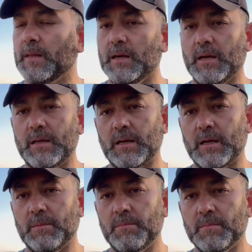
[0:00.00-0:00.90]

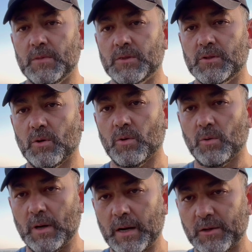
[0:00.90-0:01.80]
And
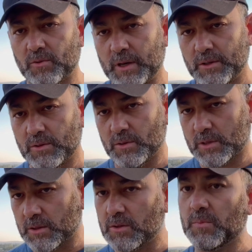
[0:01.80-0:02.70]
so I try to
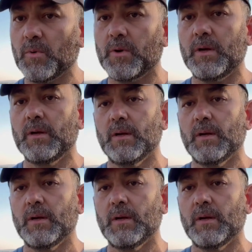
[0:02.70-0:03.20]
cut to the point.